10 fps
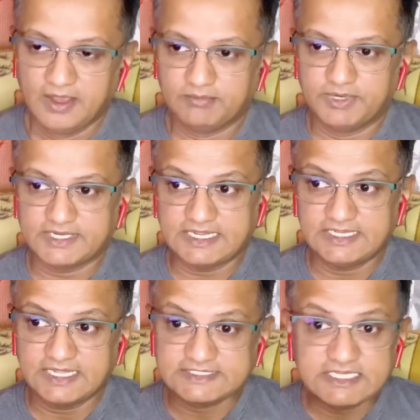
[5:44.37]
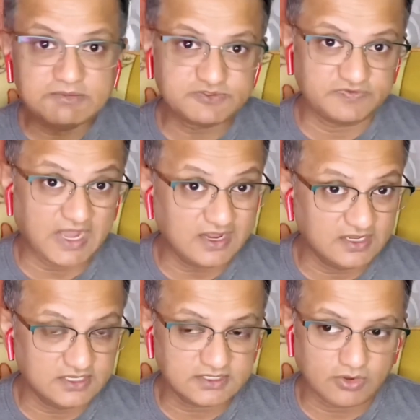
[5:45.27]
But it seems
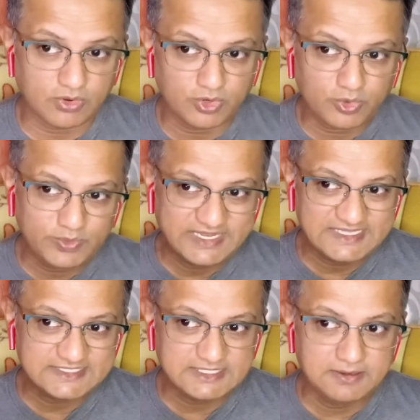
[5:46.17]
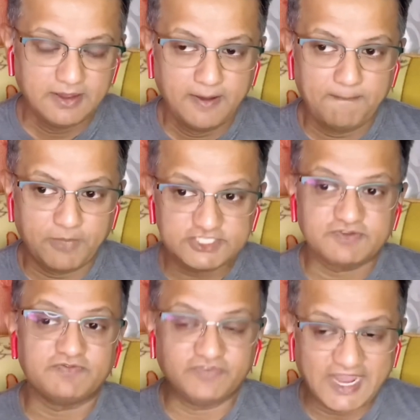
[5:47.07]
violent, although we didn't see much
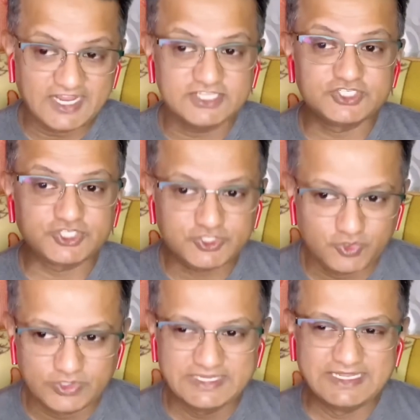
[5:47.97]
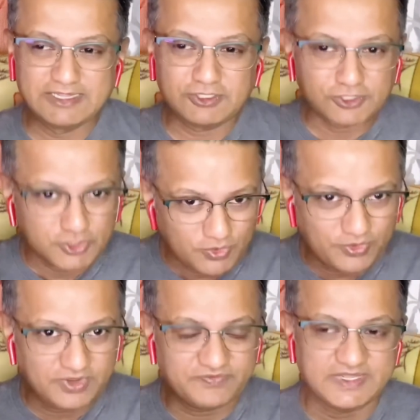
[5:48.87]
violence shown. The tone
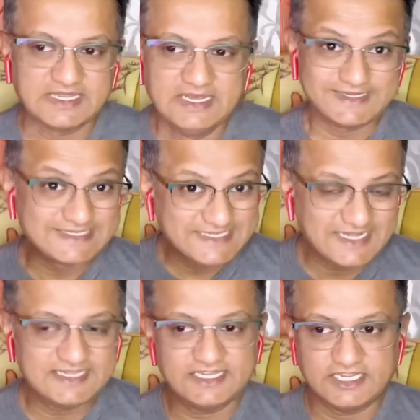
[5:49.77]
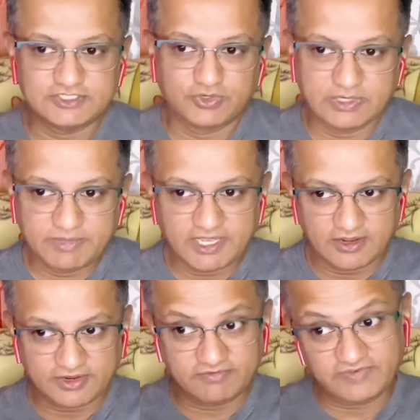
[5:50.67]
of it can tell that there's going to be a
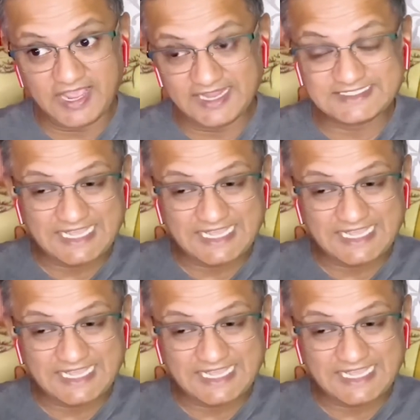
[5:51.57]
lot of violence.